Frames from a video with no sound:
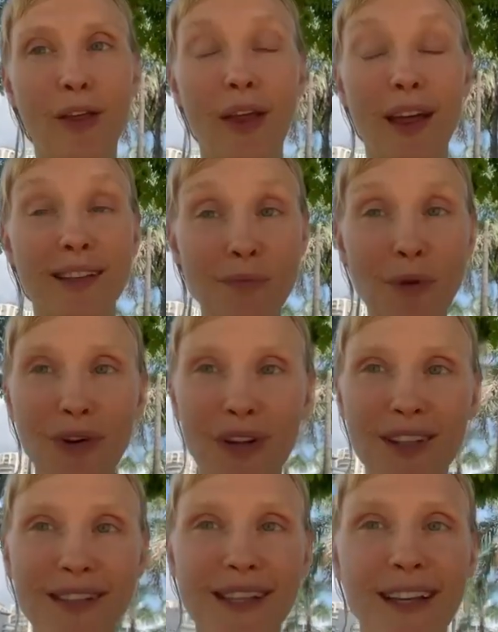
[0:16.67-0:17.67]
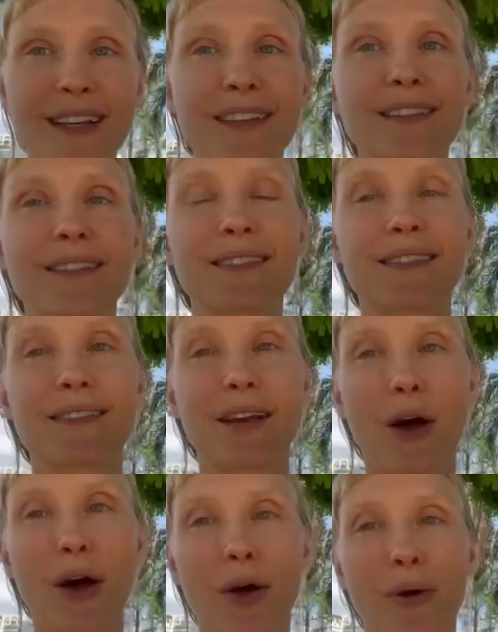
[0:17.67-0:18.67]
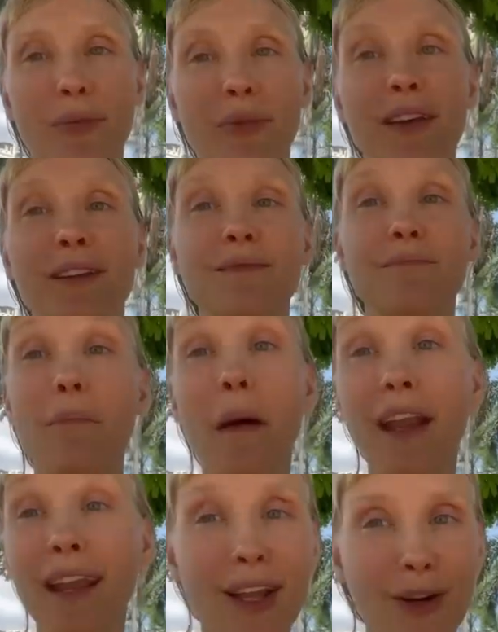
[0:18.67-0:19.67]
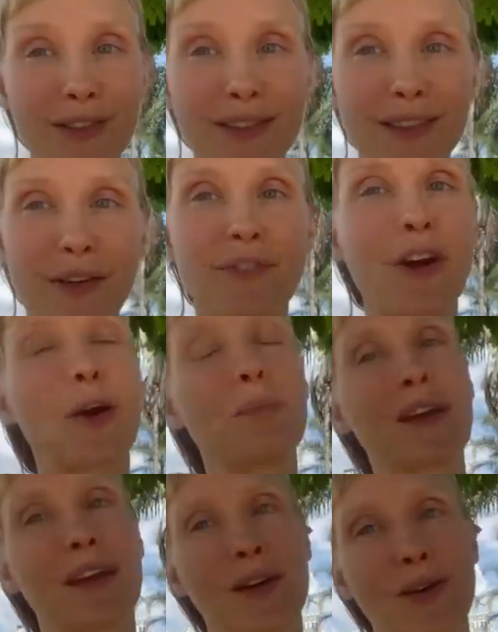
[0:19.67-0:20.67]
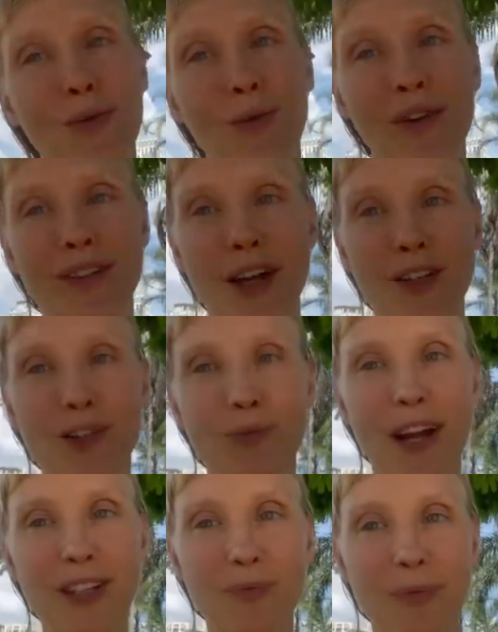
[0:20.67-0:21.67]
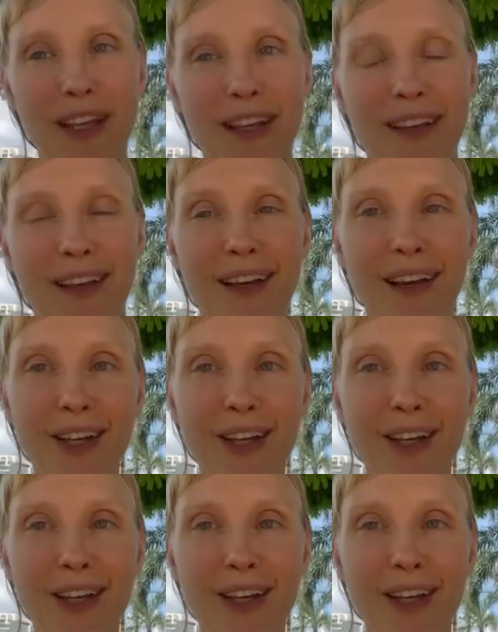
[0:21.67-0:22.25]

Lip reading: experiences in many years of therapy with Dr. Rashmi.